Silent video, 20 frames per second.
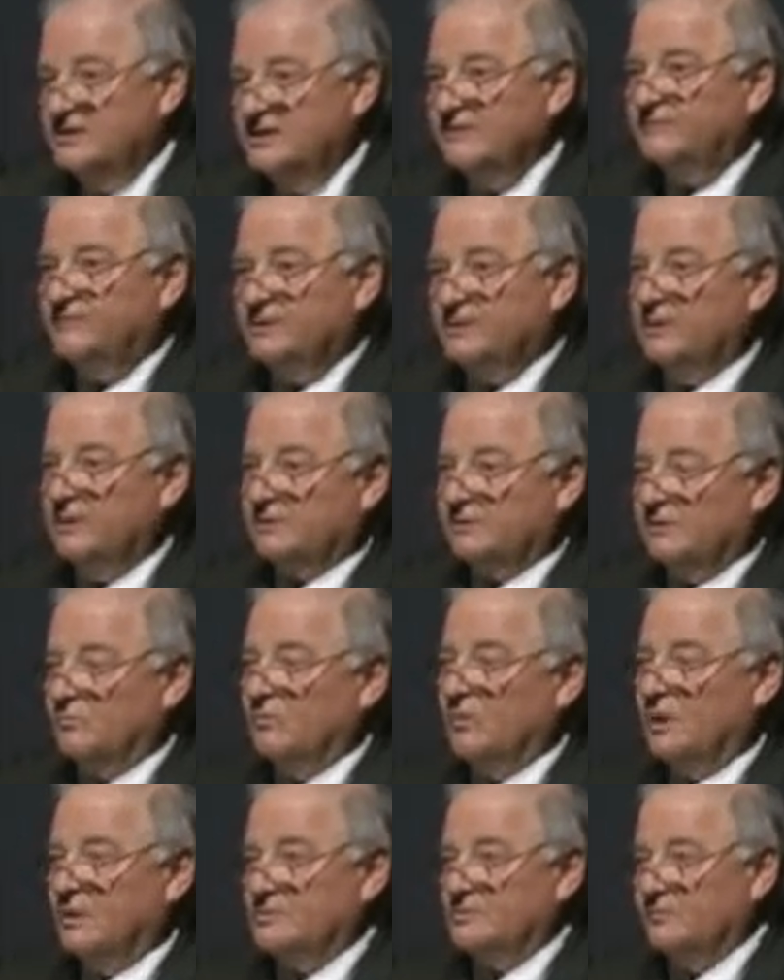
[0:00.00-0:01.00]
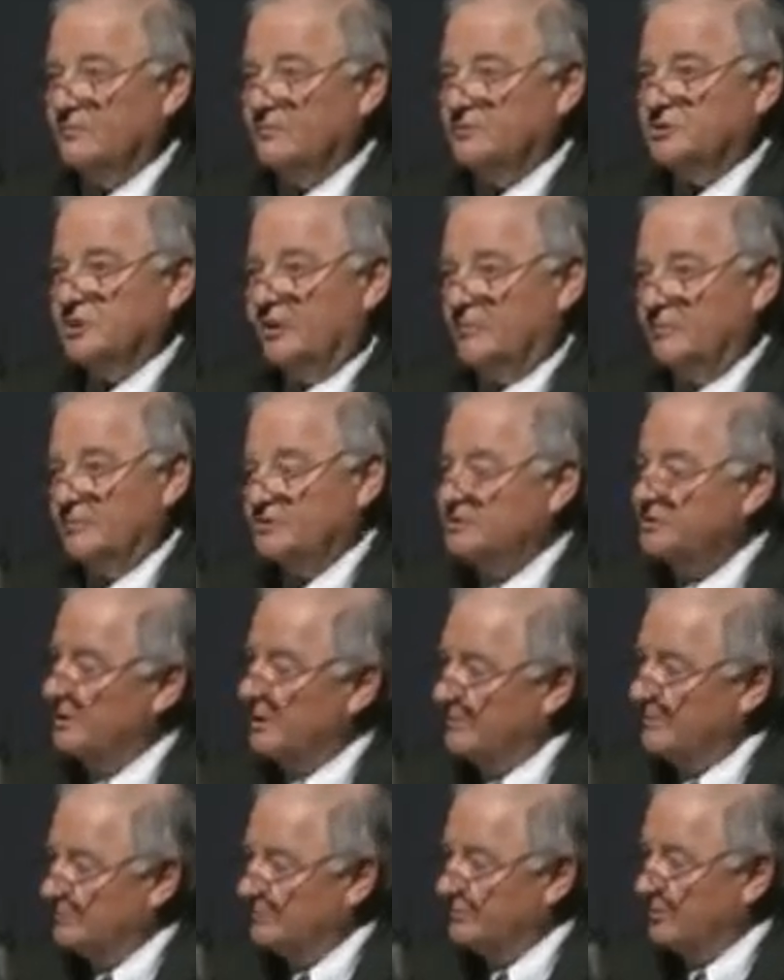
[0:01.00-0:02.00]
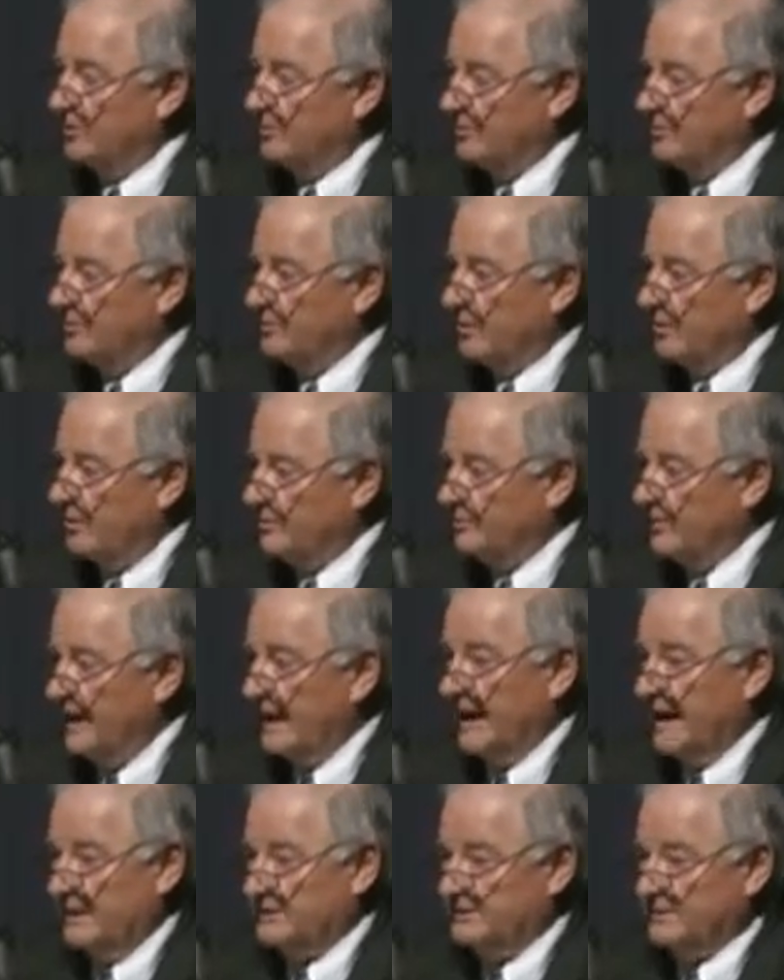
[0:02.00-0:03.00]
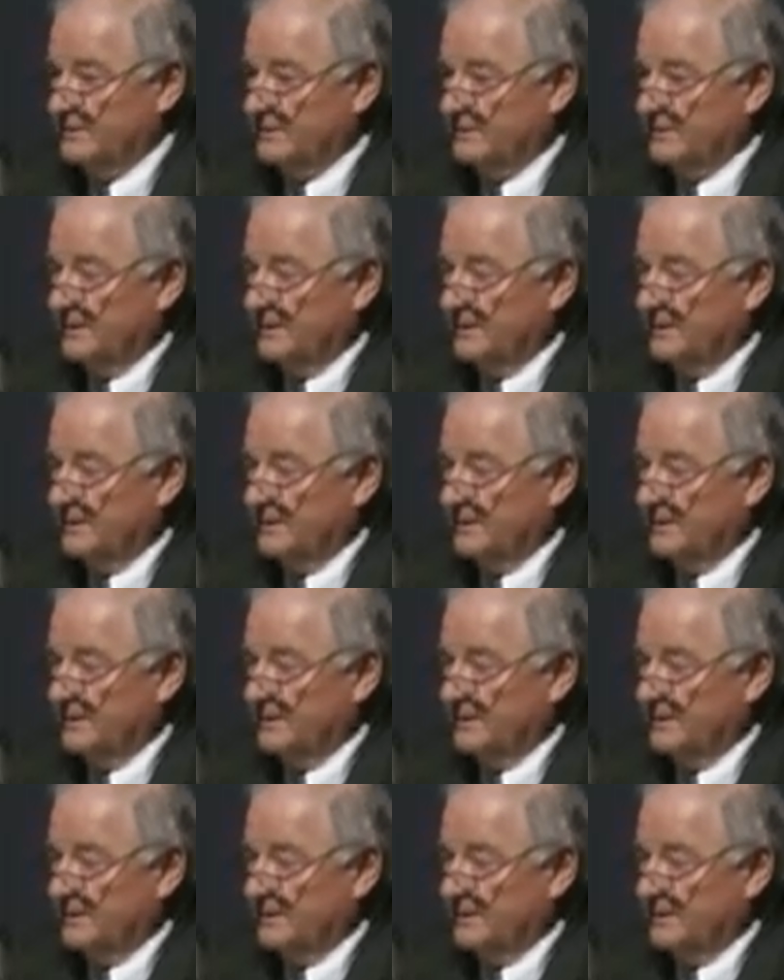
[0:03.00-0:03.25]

difficult it was for the Germans to come to terms with their own past.